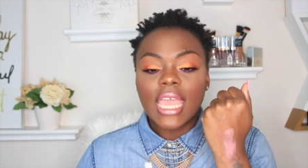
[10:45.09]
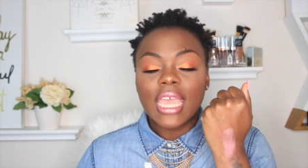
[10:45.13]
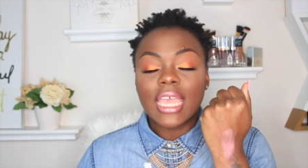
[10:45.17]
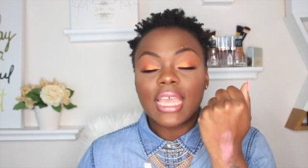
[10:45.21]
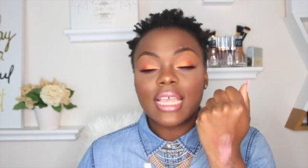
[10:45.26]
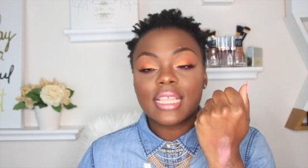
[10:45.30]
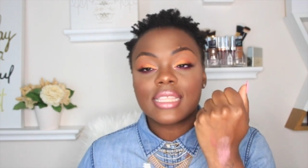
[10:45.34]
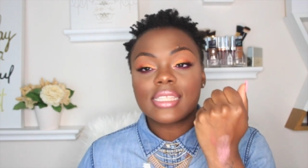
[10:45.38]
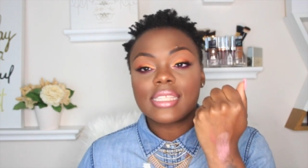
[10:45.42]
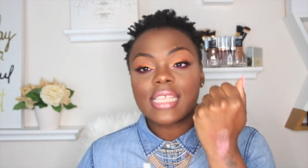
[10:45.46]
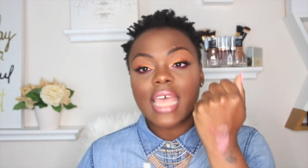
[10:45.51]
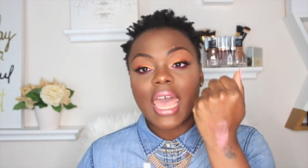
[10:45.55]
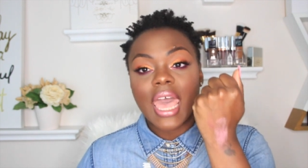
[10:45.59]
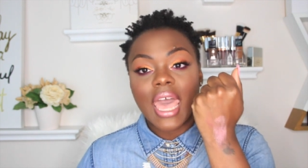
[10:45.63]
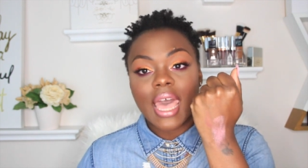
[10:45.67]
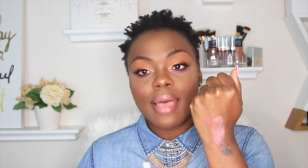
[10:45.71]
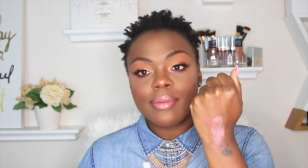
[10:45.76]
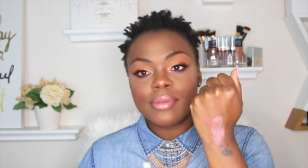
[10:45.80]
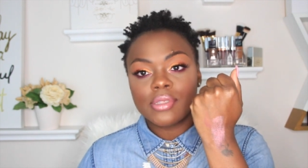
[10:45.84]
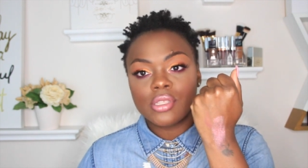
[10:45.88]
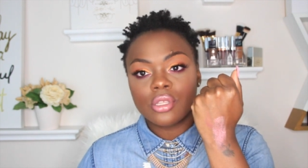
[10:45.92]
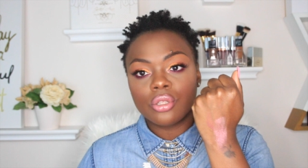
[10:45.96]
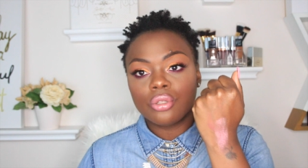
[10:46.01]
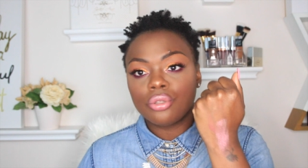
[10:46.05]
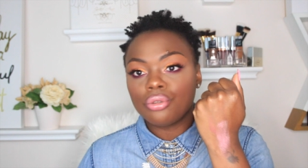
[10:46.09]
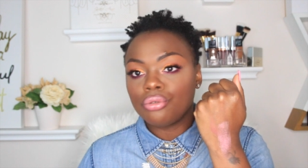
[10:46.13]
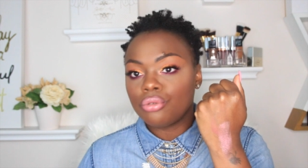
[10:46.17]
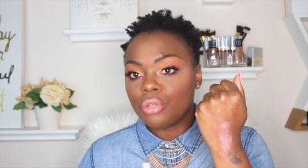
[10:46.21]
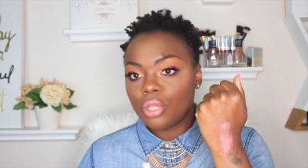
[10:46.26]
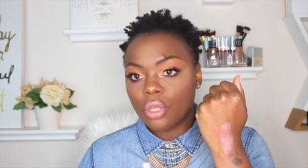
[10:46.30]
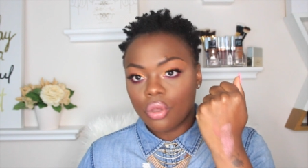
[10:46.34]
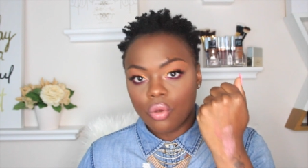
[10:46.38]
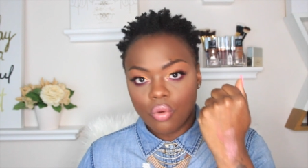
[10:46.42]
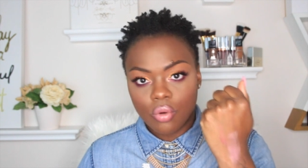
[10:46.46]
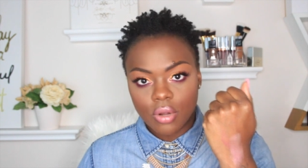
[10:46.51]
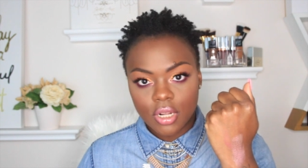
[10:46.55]
It's
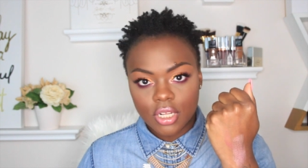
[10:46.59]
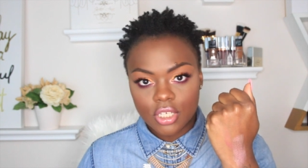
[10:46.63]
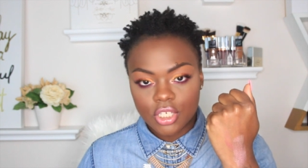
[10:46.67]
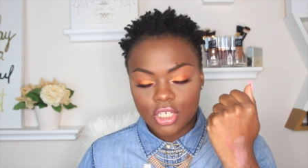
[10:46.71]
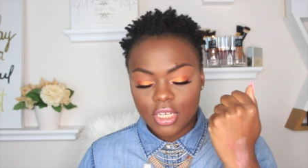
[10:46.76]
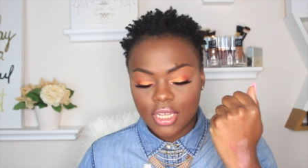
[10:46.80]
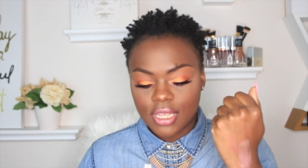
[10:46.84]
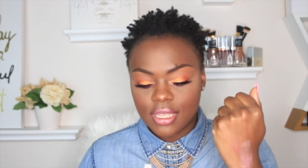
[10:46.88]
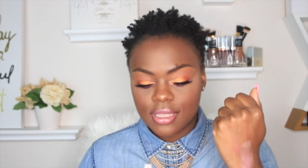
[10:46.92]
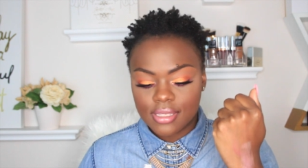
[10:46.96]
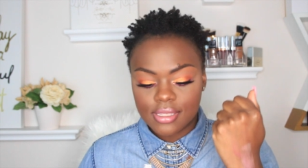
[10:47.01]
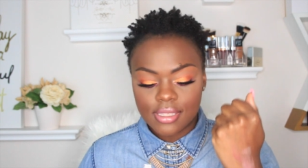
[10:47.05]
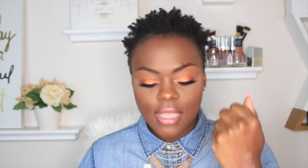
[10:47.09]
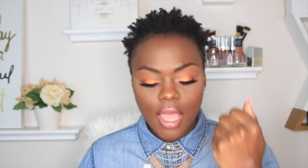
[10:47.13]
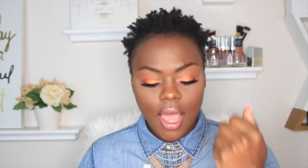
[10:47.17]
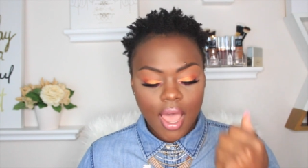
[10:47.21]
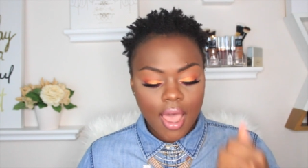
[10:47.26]
absolutely gorgeous.